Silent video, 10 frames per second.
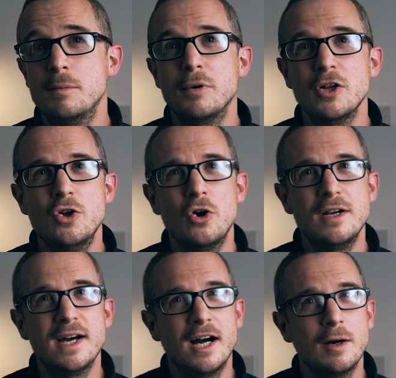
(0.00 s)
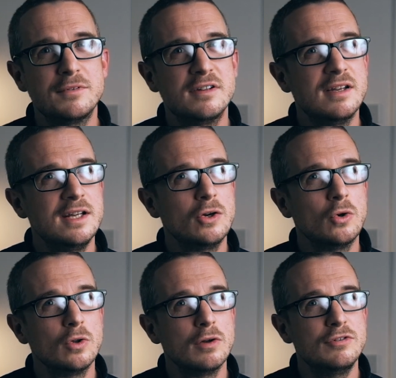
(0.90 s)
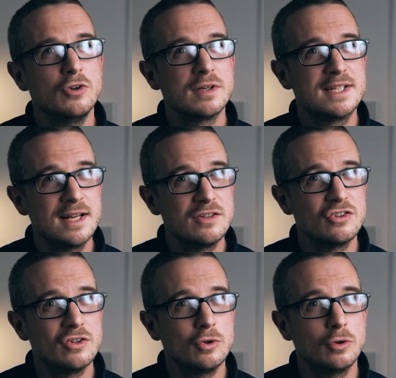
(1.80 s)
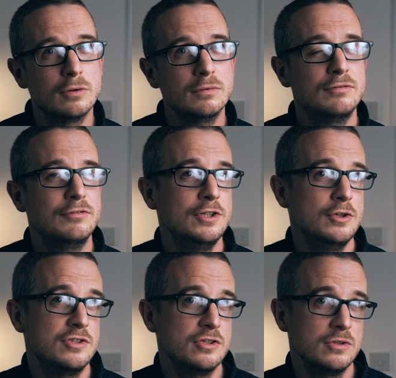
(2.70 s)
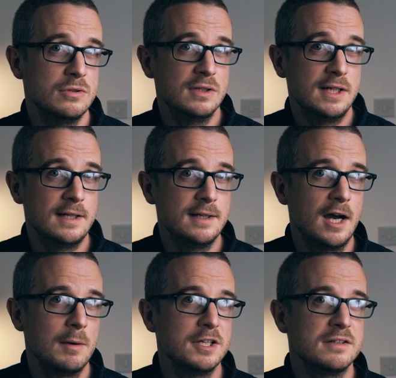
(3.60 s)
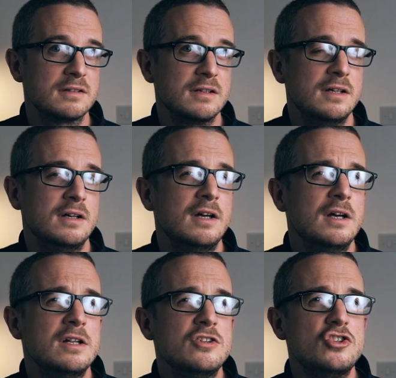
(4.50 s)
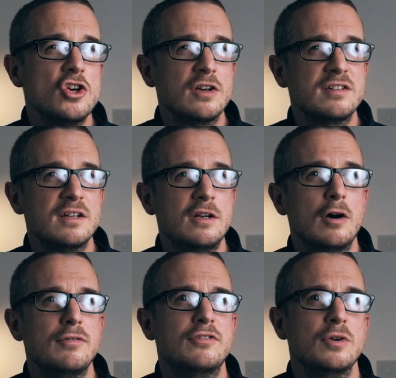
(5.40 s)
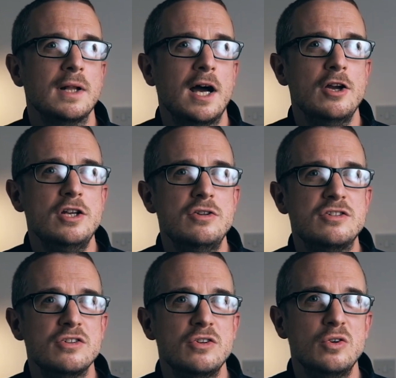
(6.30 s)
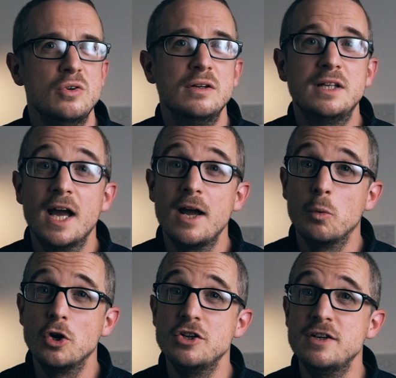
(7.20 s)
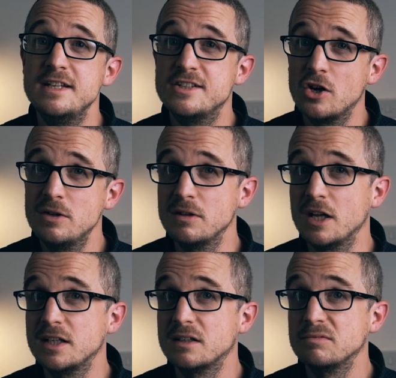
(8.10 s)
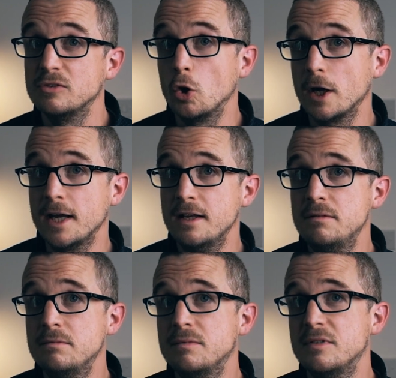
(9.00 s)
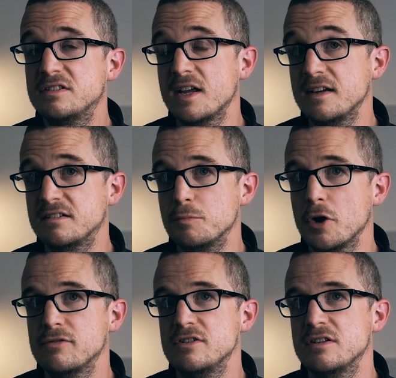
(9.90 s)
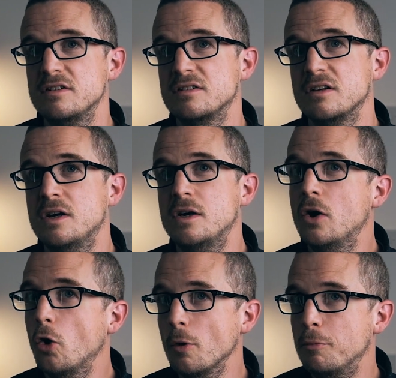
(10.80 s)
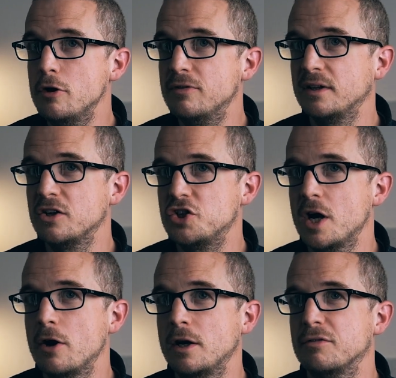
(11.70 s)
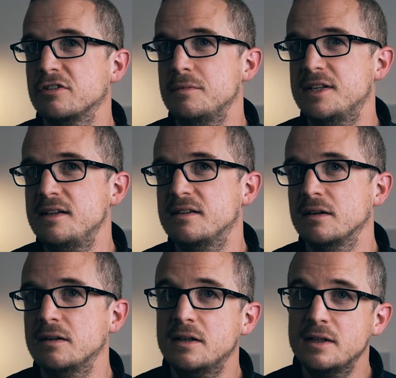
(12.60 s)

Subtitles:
but not an app to take all of your attention or for you to inhabit. Just enough to allow you to get what you need done, like logging in, setting some preferences, or approving the sharing of some data,